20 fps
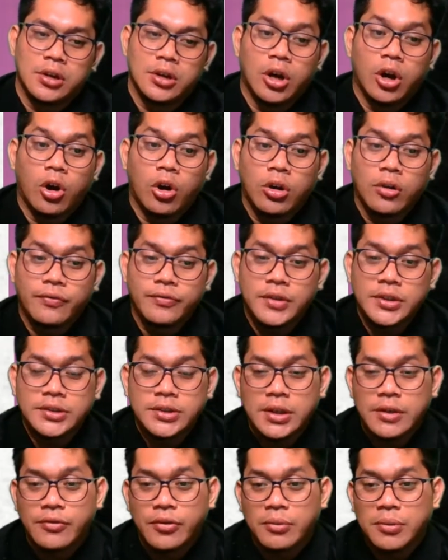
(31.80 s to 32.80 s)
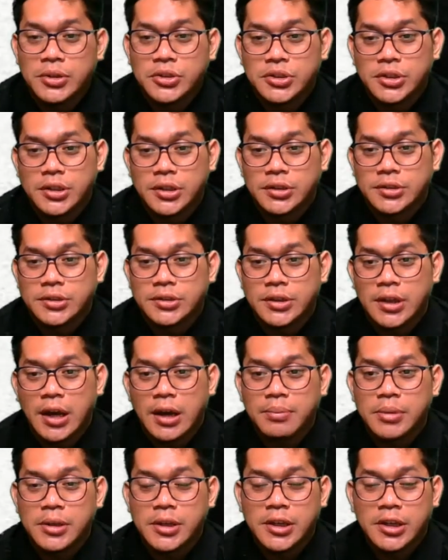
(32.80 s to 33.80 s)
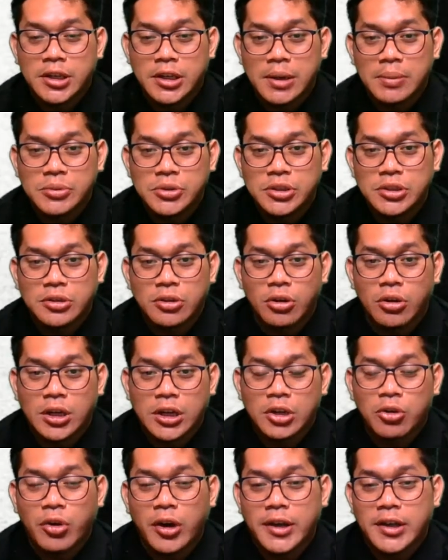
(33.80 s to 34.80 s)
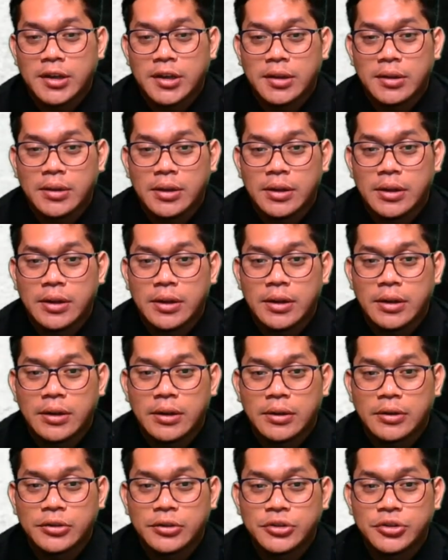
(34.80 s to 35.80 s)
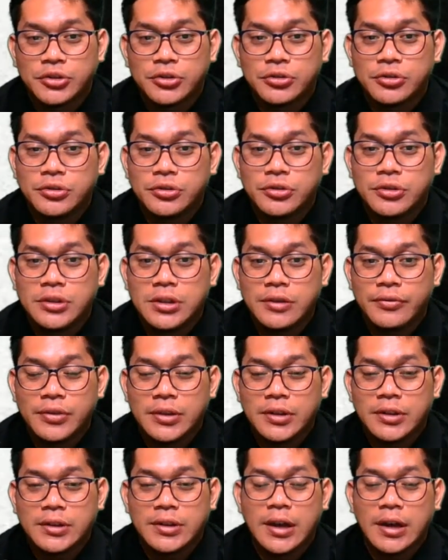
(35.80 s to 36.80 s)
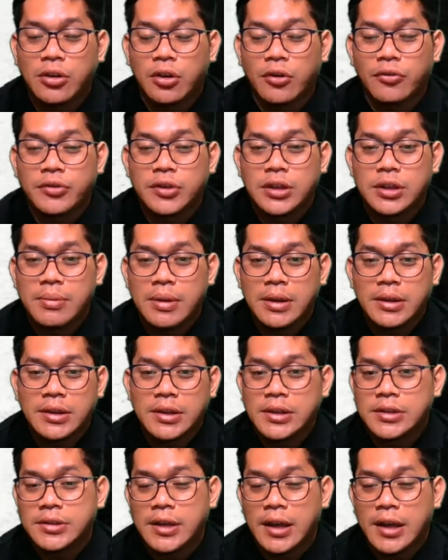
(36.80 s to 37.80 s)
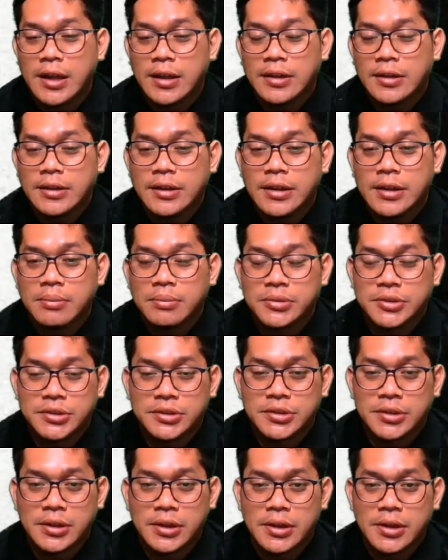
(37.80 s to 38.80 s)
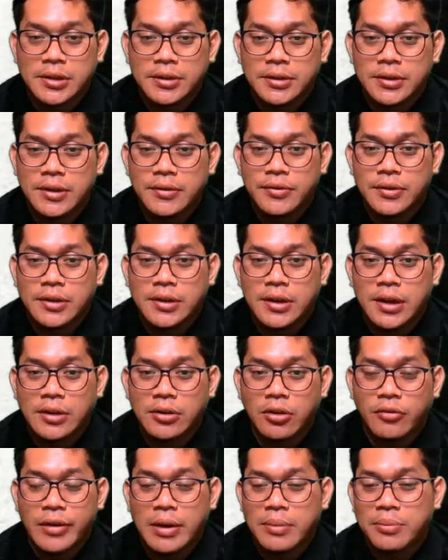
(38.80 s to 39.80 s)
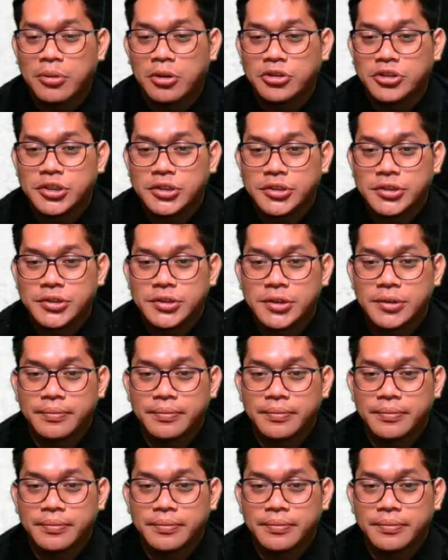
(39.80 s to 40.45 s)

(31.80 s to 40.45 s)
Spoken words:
All of these informations are being captured or acquired through different kind of thematics and themes, different kind of approaches,